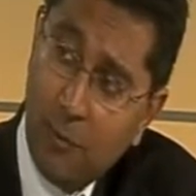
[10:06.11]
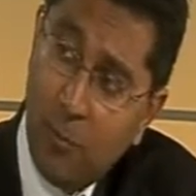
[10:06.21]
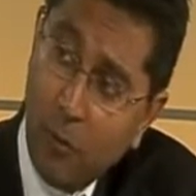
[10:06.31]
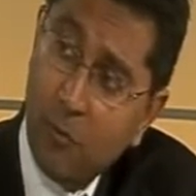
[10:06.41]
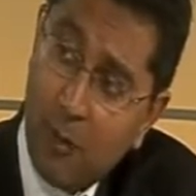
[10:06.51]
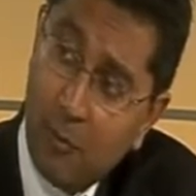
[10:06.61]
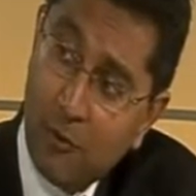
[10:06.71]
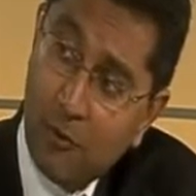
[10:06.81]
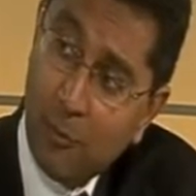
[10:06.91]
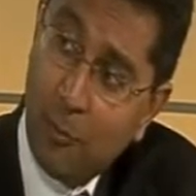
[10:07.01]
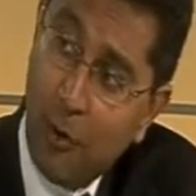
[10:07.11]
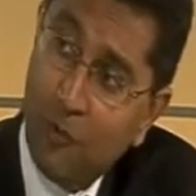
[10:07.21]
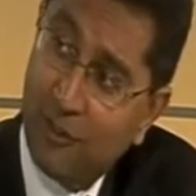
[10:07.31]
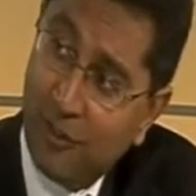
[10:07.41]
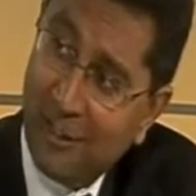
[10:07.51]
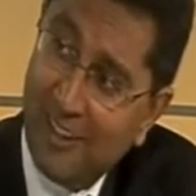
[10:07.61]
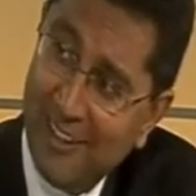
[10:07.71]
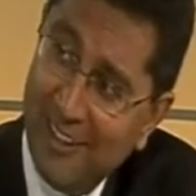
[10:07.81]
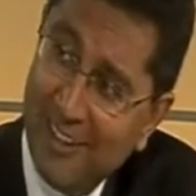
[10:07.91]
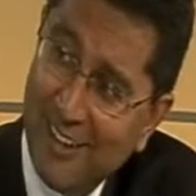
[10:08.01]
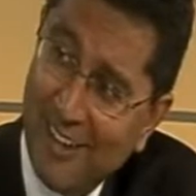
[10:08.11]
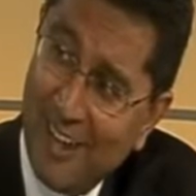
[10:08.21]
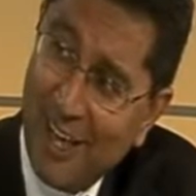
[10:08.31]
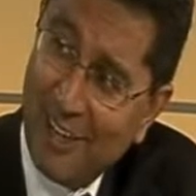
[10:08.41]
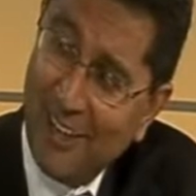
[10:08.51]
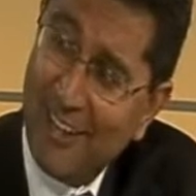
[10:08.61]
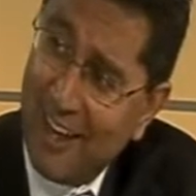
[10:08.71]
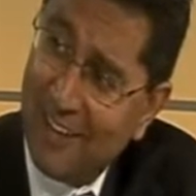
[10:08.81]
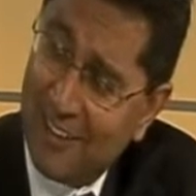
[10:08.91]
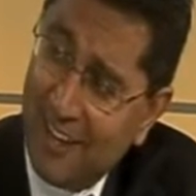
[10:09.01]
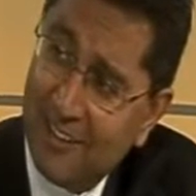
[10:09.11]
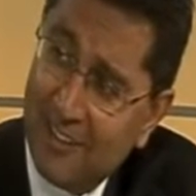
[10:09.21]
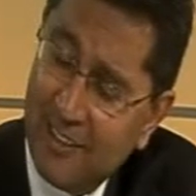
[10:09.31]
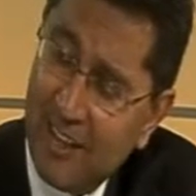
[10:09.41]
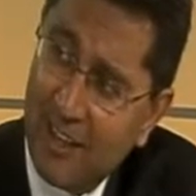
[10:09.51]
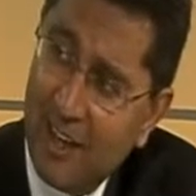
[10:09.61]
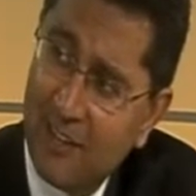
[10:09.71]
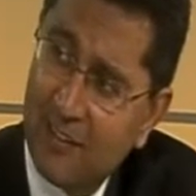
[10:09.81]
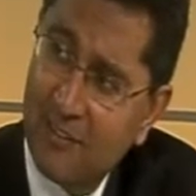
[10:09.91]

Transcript: board members were personally litigated against in that case.